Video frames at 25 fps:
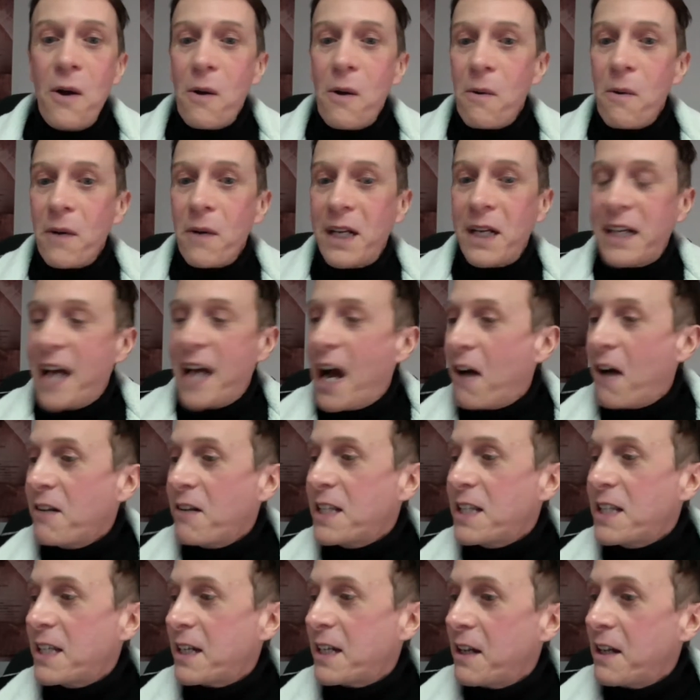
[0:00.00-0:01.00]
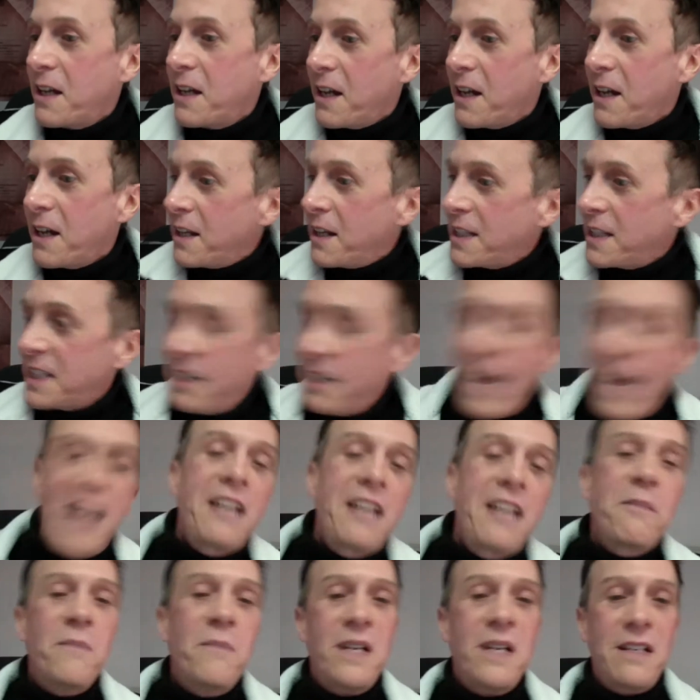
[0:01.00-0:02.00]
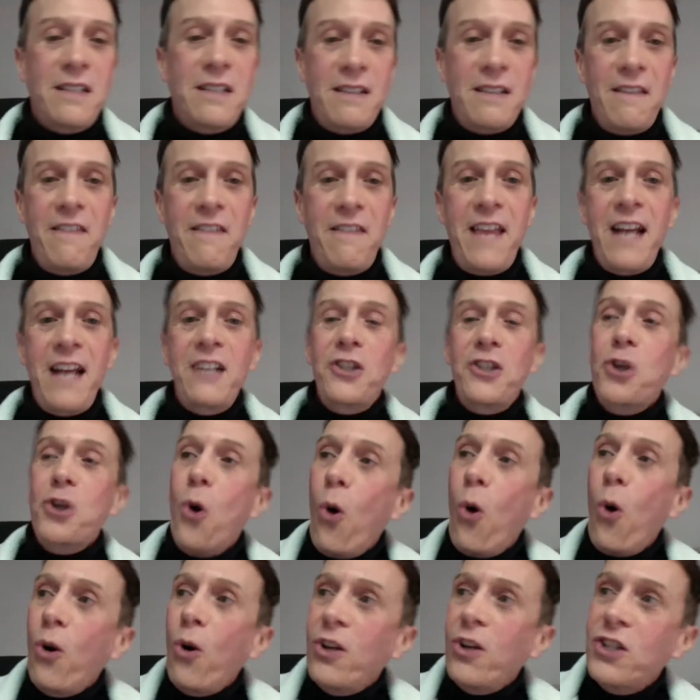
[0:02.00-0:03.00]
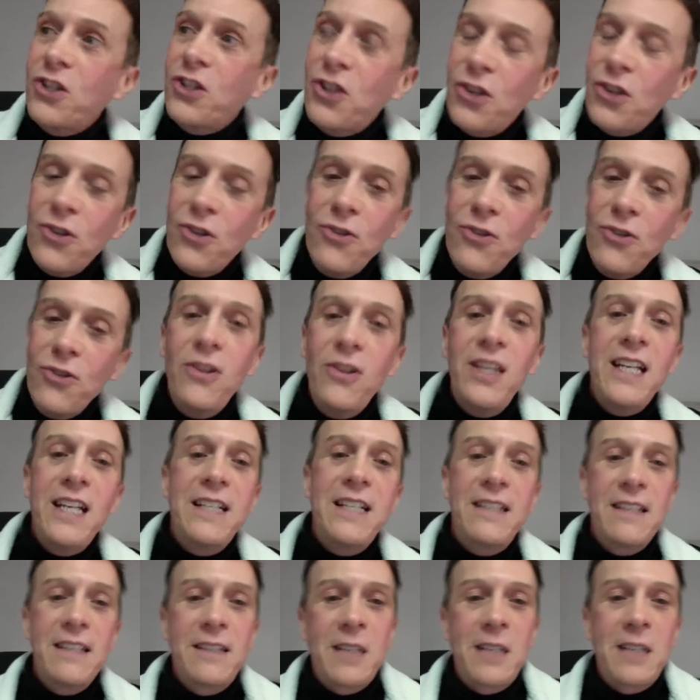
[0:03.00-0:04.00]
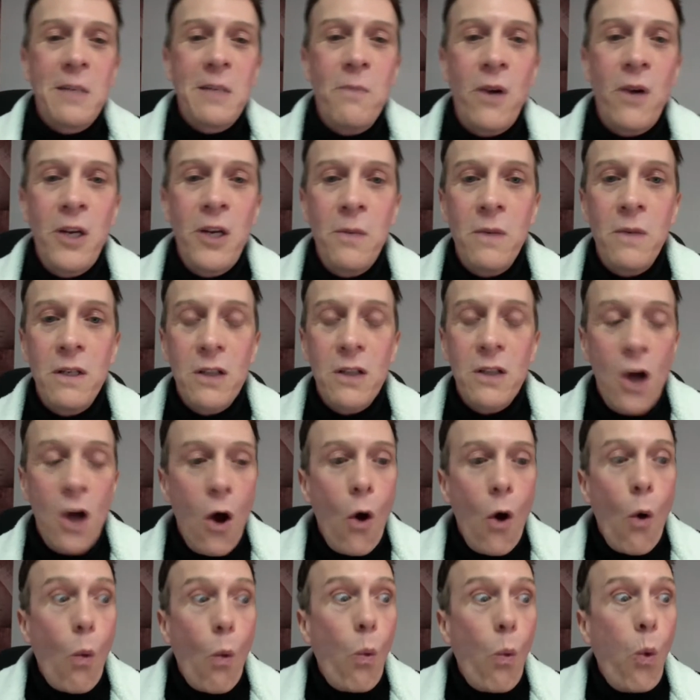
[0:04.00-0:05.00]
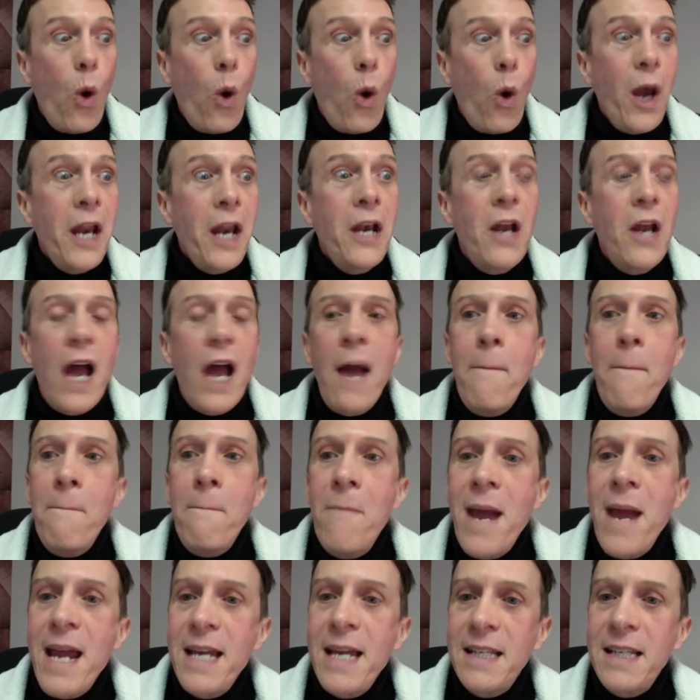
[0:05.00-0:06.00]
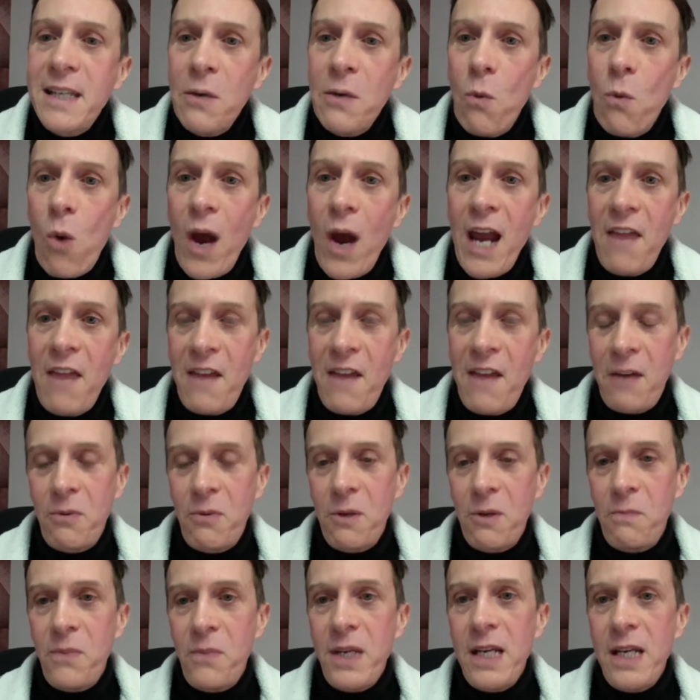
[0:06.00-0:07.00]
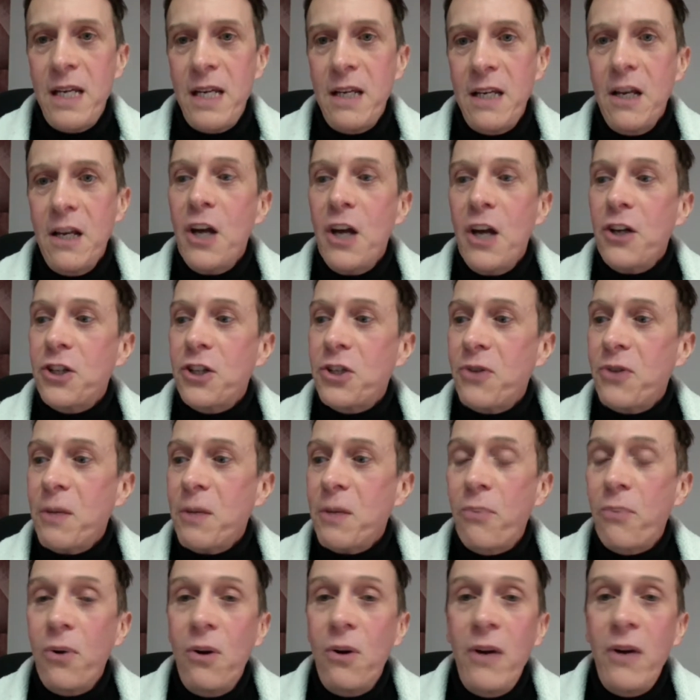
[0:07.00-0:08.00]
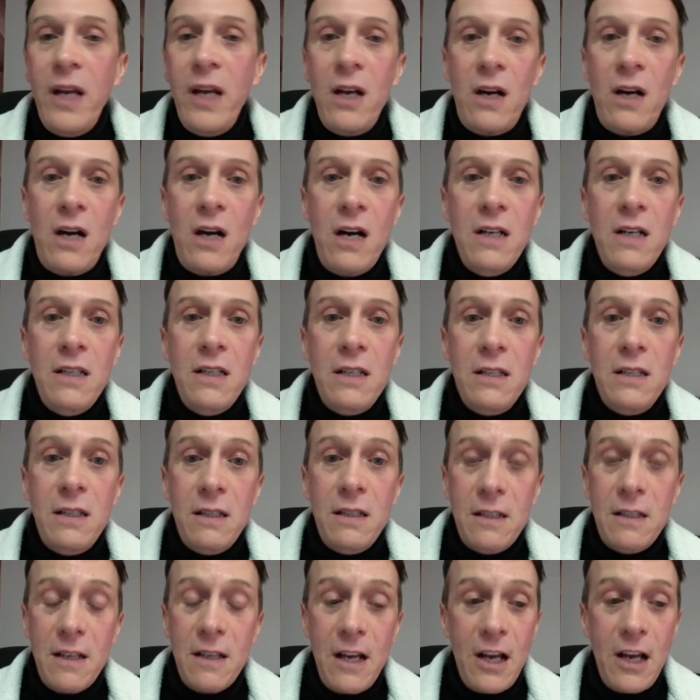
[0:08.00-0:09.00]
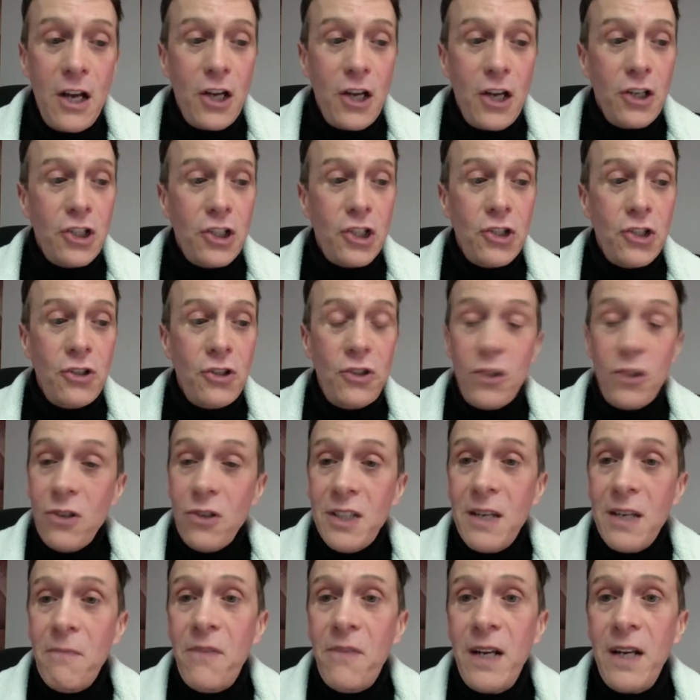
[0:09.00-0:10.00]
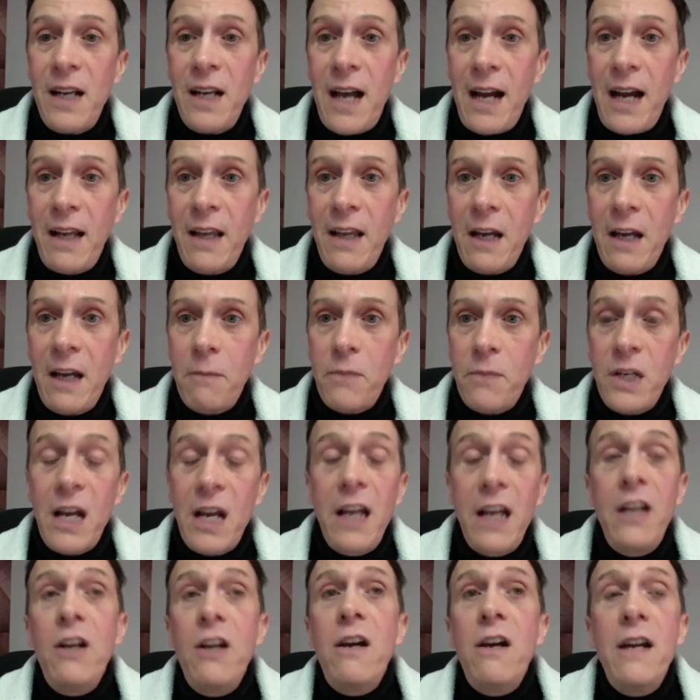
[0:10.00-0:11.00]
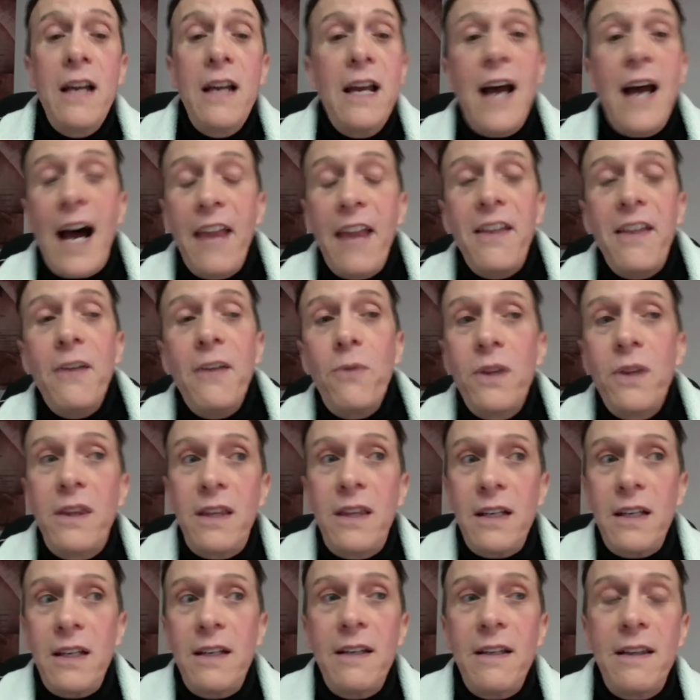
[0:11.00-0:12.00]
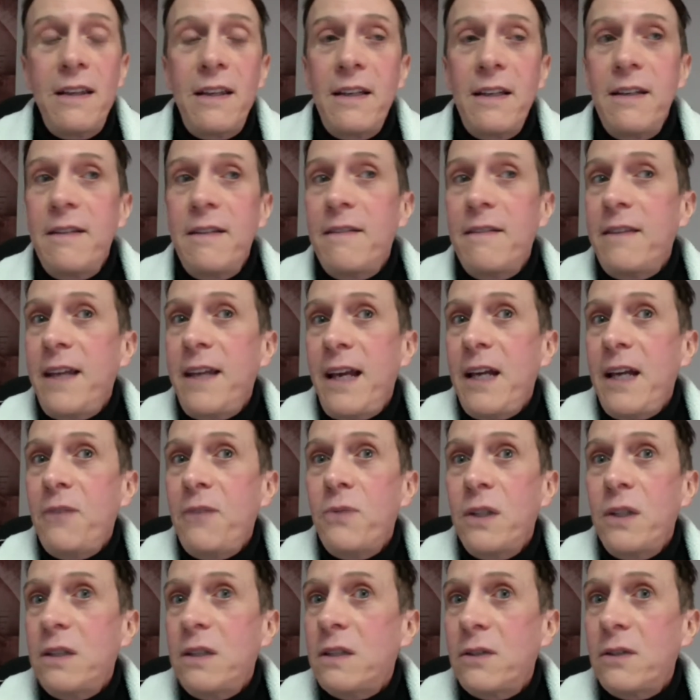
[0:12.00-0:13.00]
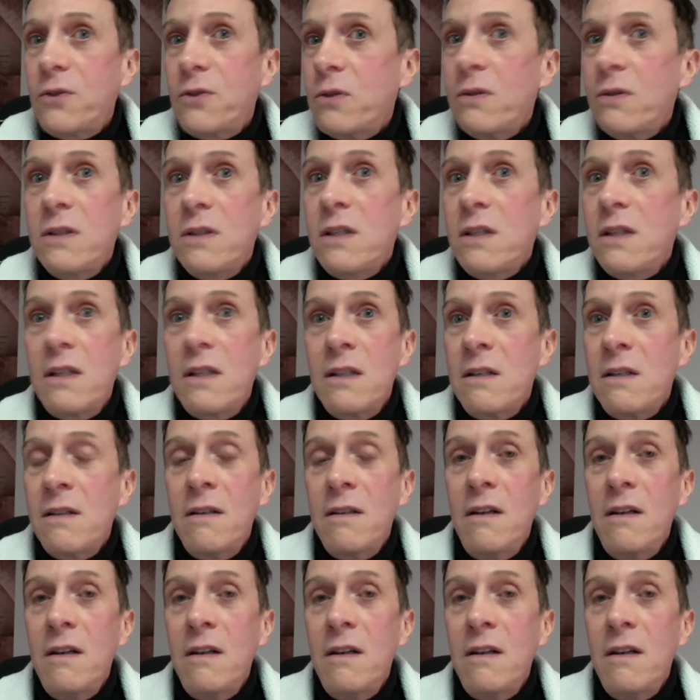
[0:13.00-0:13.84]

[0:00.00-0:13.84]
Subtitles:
counter statement that talks to the existing monument. What an amazing way that would be to employ an artist to do something like that. But I think with the Edward Coulston